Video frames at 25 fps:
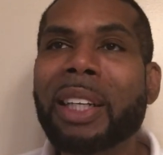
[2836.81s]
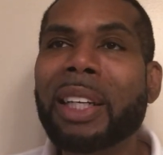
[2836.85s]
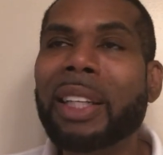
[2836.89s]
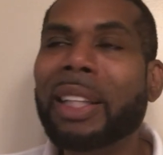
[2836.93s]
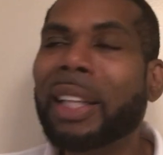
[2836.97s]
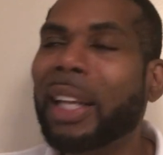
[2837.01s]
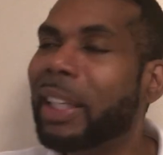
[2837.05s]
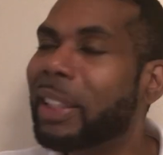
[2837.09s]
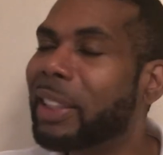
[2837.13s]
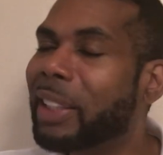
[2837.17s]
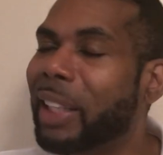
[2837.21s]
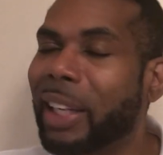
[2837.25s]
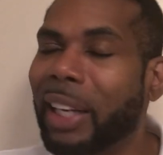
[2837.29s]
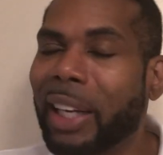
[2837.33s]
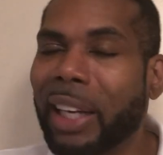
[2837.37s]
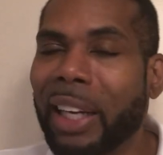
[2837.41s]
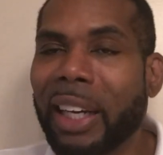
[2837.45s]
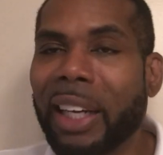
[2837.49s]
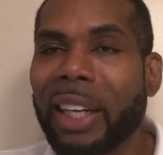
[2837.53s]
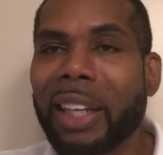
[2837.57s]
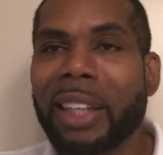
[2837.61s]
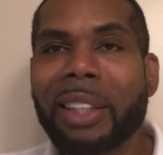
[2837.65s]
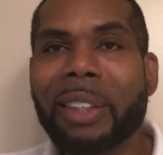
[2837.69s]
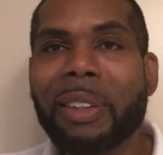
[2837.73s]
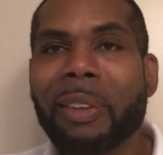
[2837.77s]
That's a
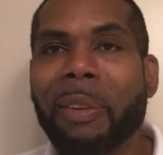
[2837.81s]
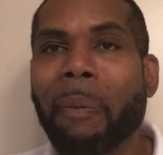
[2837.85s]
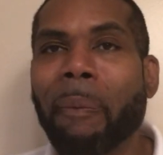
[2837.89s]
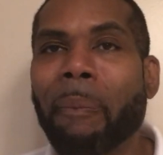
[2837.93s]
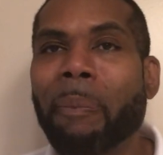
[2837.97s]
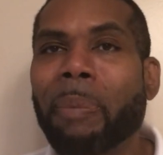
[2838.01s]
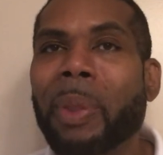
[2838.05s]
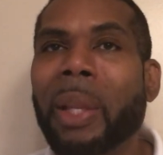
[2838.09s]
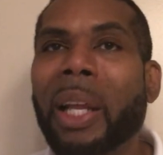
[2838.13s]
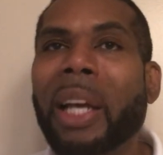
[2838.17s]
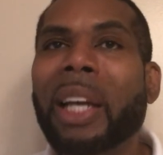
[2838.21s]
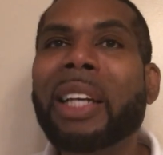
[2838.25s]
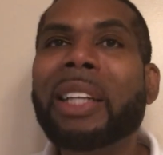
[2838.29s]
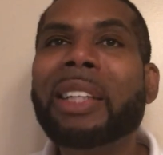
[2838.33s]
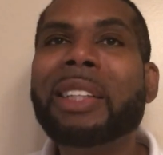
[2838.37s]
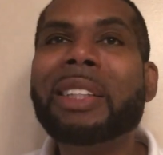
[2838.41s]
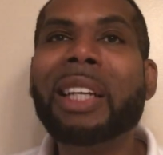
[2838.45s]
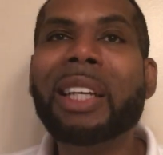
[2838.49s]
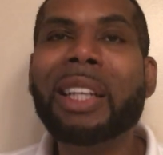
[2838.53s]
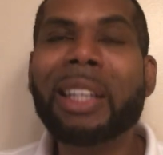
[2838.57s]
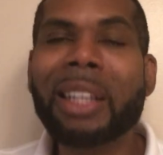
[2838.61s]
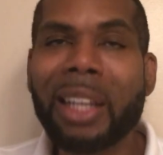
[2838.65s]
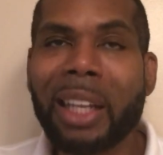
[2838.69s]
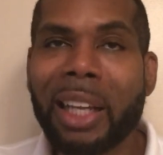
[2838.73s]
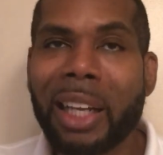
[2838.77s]
lie. That is
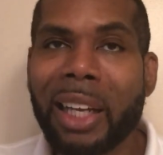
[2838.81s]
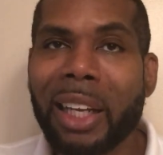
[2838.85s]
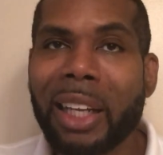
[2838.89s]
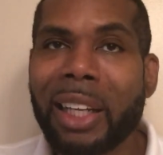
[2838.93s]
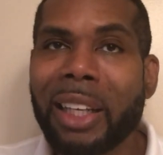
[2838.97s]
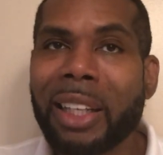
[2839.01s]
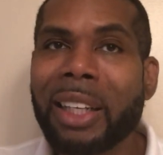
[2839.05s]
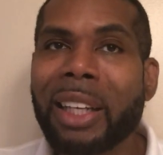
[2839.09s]
a lie.